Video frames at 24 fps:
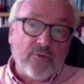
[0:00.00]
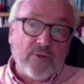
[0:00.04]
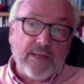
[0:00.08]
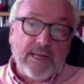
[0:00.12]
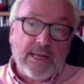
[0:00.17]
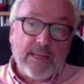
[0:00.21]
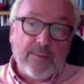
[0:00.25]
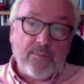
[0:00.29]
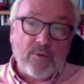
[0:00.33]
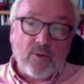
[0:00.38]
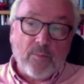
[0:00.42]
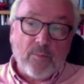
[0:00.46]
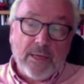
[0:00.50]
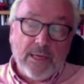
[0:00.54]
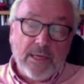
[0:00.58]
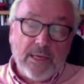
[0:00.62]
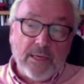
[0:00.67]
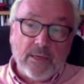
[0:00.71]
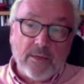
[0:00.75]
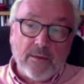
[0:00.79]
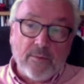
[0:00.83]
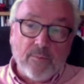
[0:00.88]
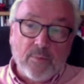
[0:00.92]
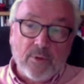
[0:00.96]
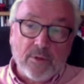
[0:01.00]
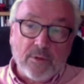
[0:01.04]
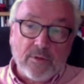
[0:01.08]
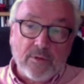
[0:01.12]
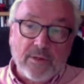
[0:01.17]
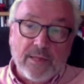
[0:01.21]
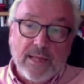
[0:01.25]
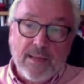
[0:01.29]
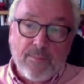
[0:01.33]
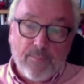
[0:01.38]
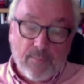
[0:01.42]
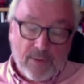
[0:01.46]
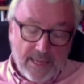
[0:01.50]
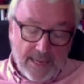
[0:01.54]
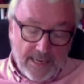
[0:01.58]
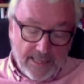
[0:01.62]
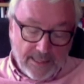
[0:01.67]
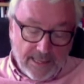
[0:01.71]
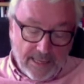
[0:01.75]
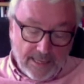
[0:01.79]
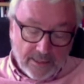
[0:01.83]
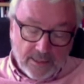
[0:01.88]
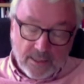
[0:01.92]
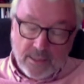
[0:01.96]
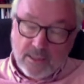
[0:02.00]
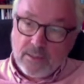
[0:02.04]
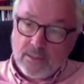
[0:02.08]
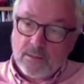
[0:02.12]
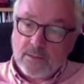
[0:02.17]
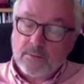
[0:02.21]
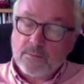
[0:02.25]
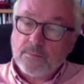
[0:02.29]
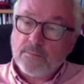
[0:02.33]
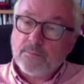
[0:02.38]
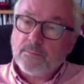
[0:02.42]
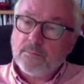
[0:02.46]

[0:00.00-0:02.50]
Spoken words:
for Labour to be in, but they're playing that card.